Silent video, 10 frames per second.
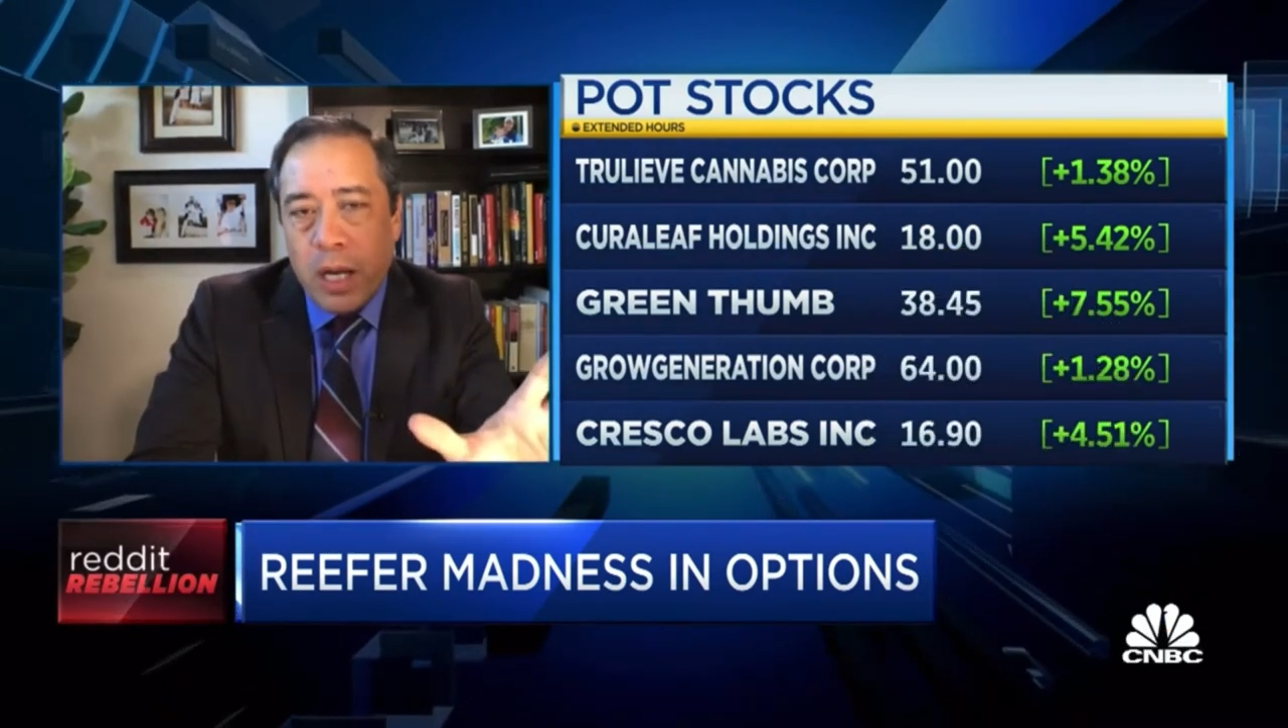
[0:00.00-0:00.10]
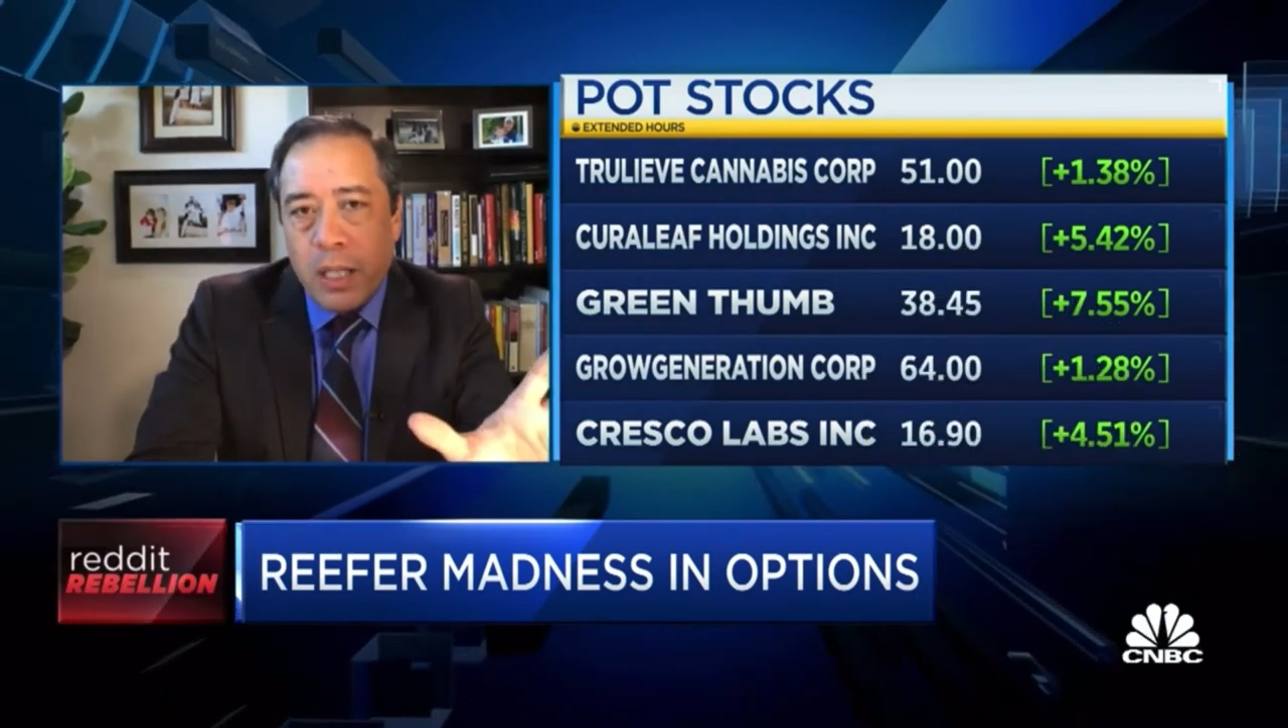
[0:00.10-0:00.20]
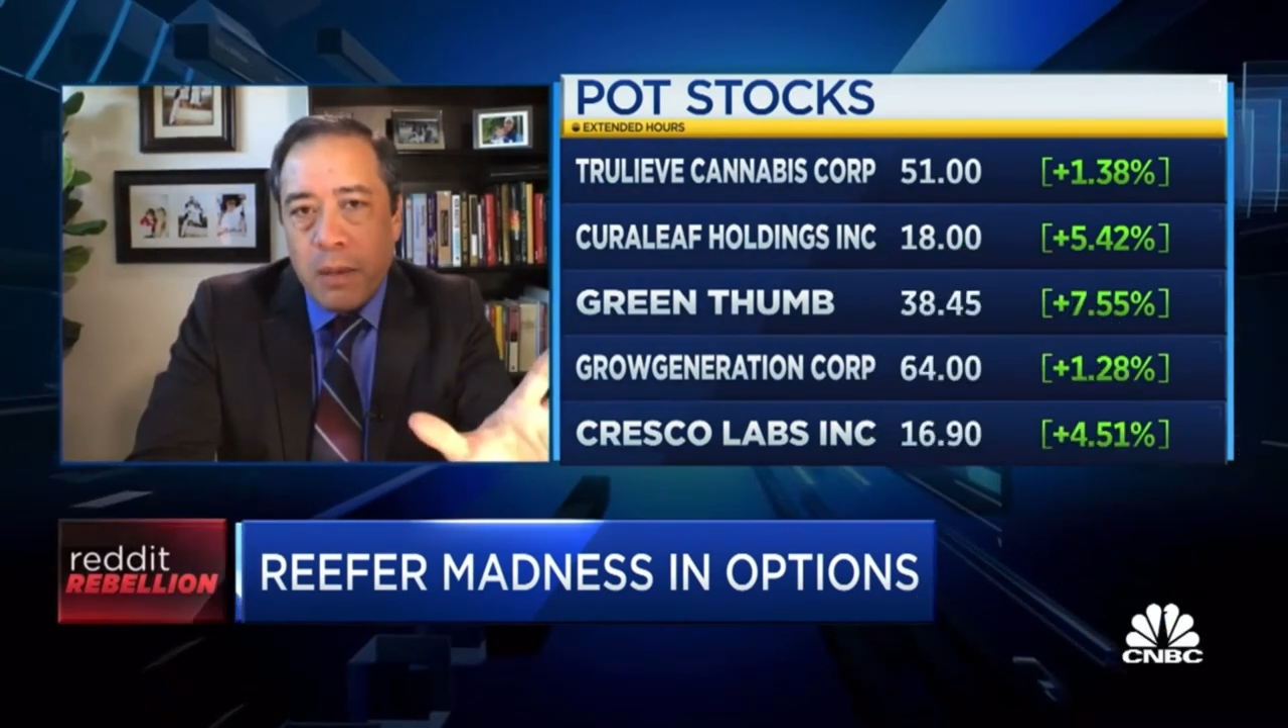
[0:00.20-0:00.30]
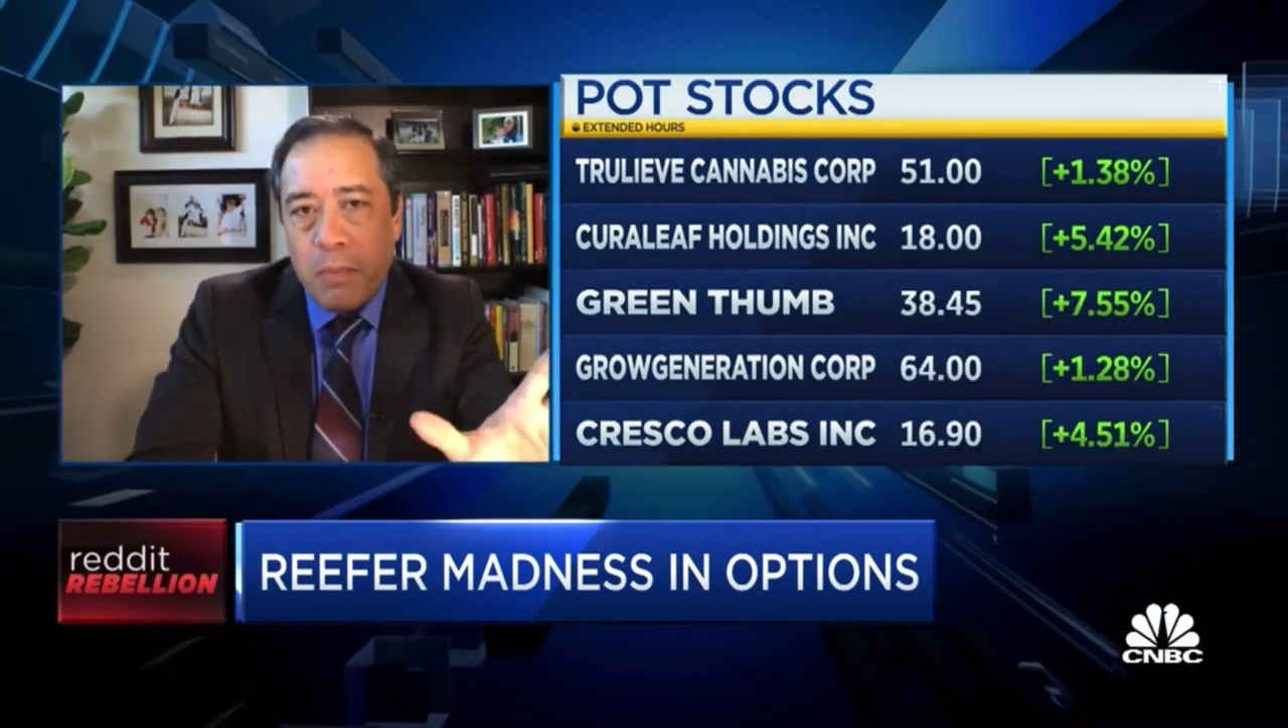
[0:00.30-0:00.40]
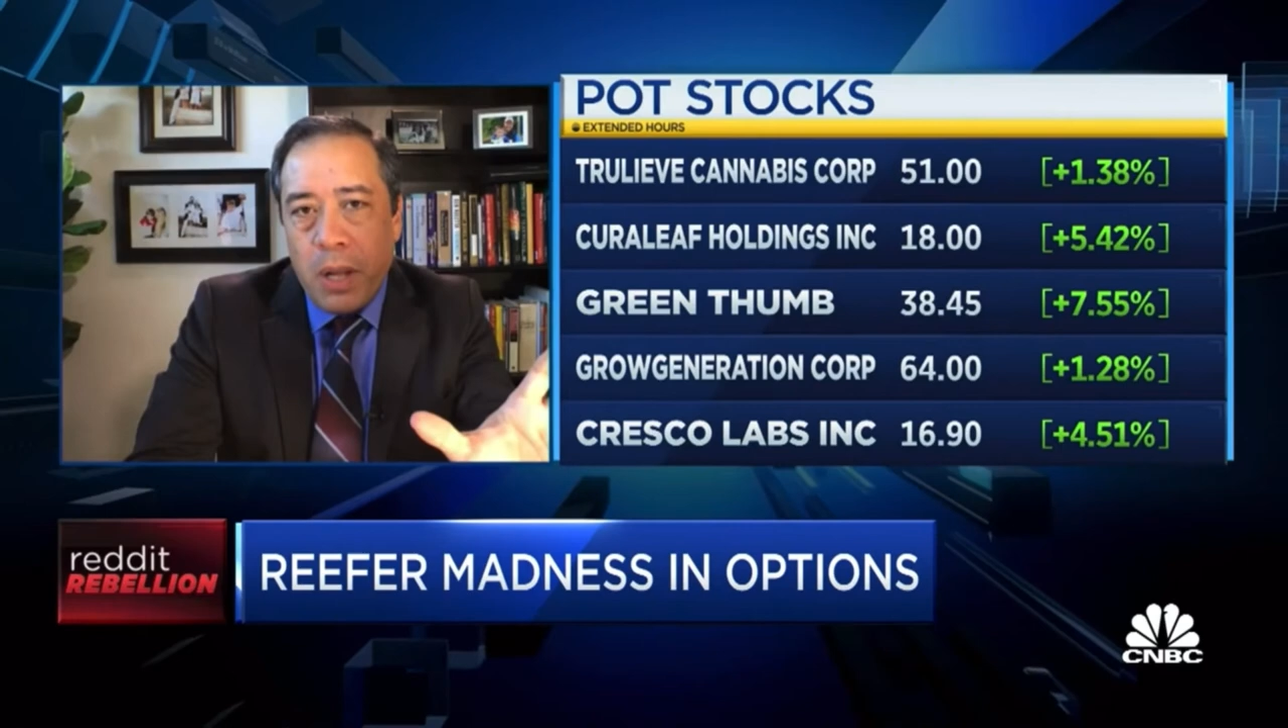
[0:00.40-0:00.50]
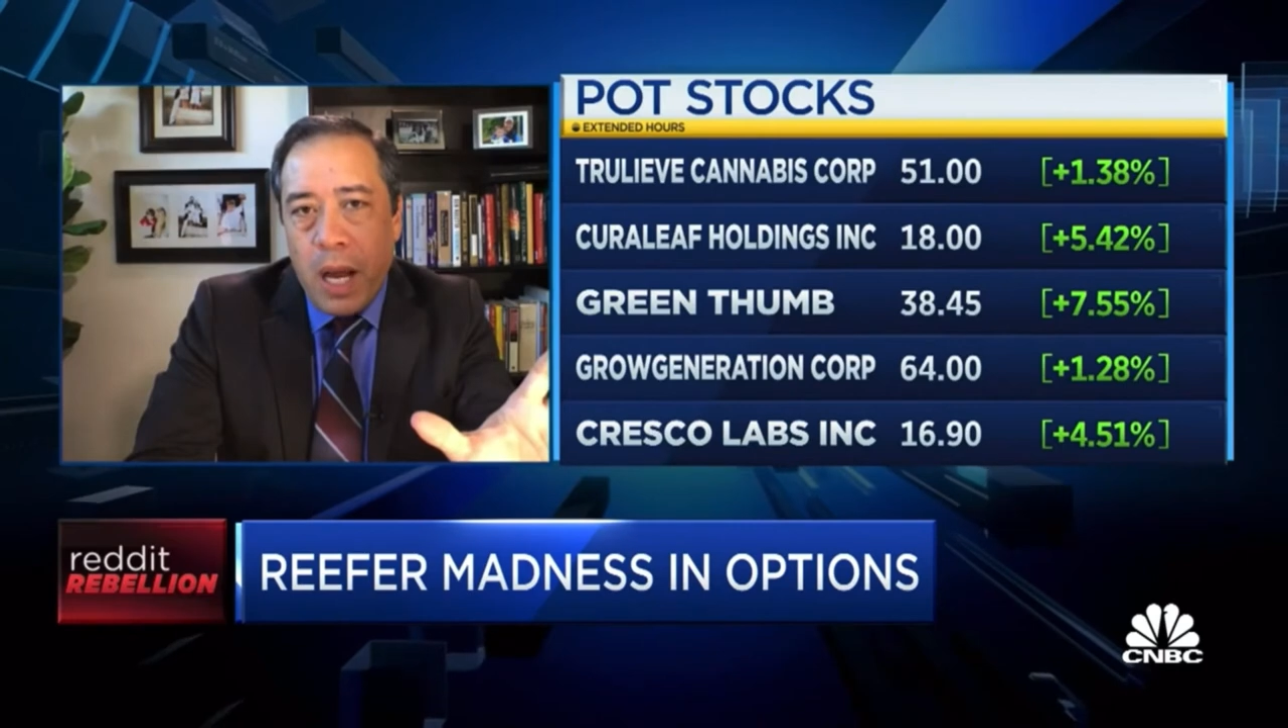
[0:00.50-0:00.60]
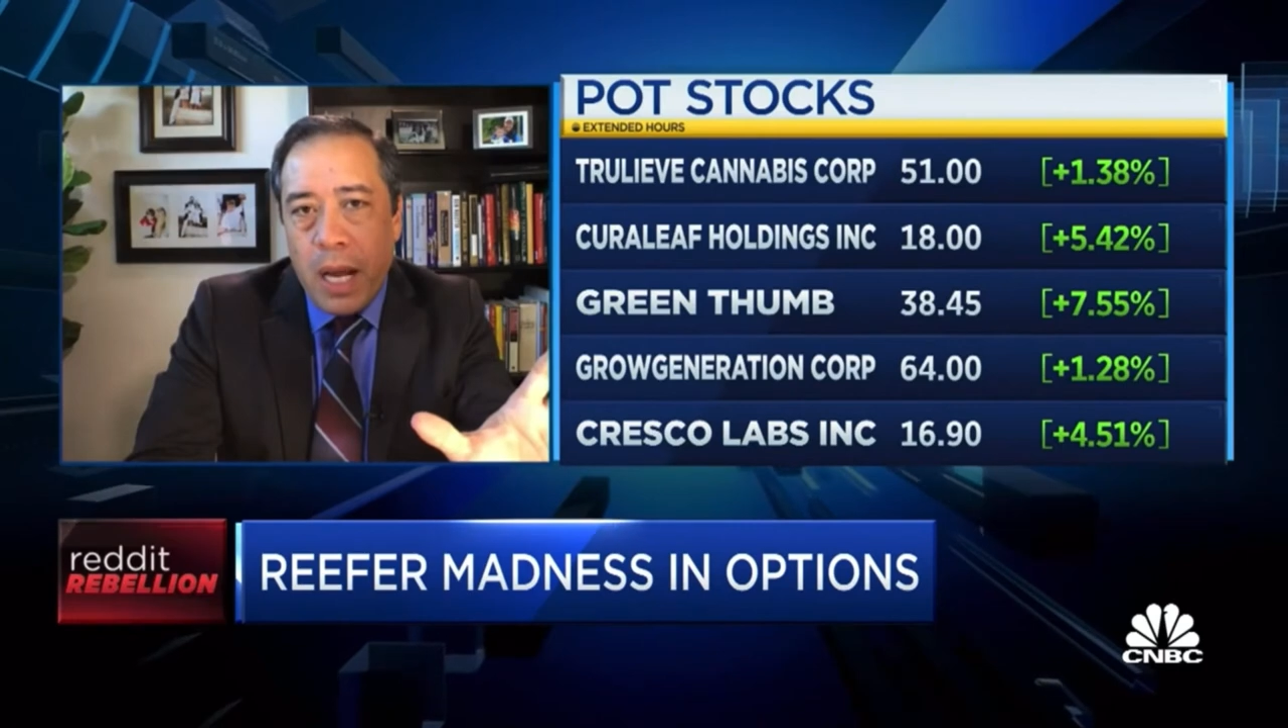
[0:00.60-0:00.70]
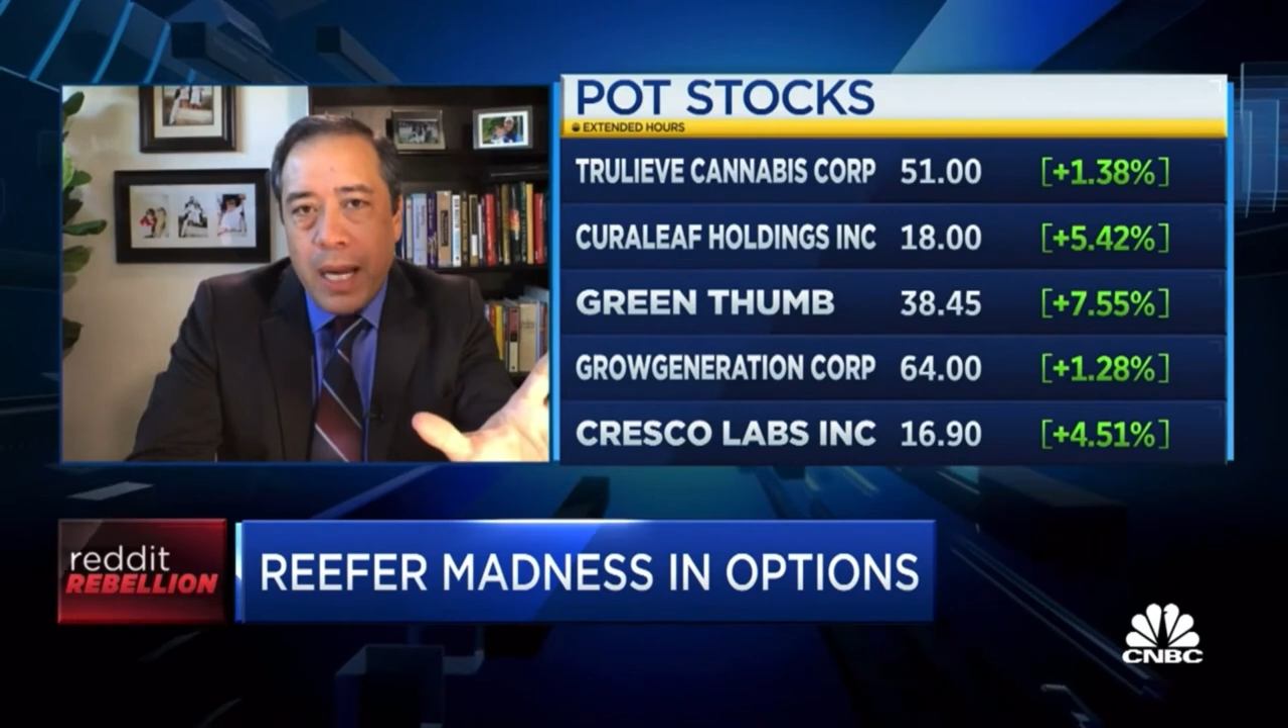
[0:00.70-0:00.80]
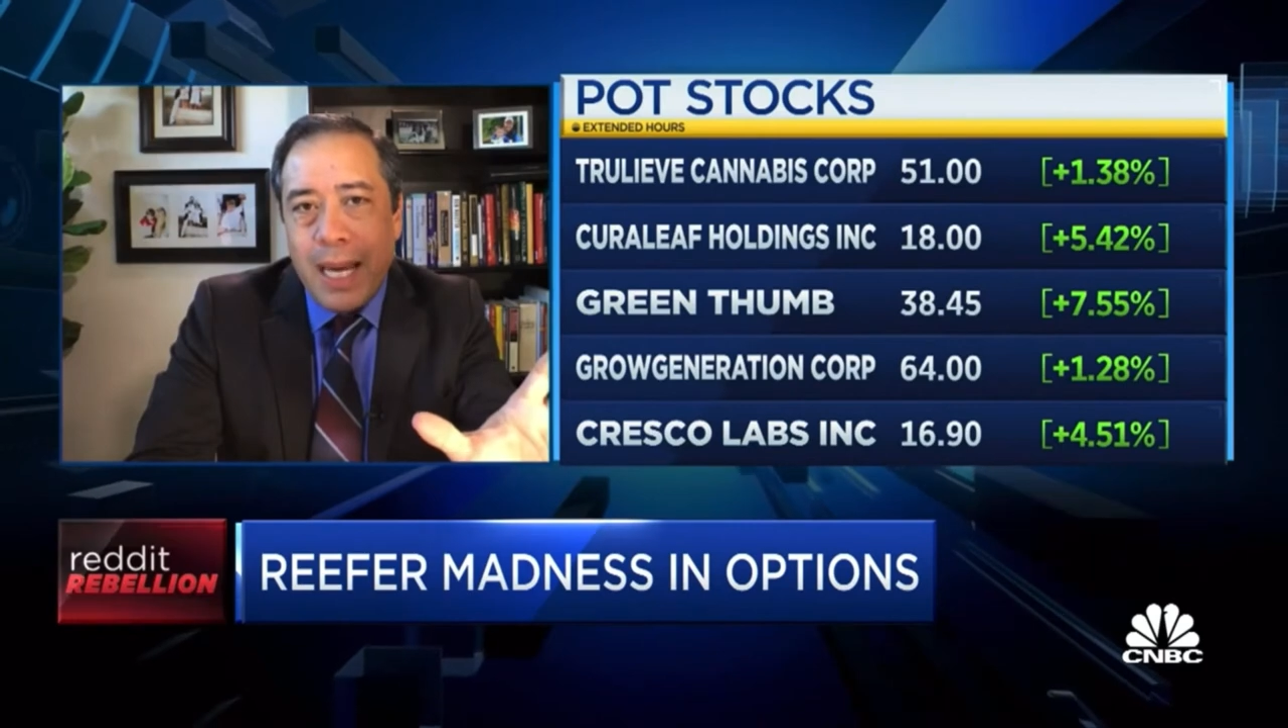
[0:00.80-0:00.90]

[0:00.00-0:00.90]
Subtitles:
is implying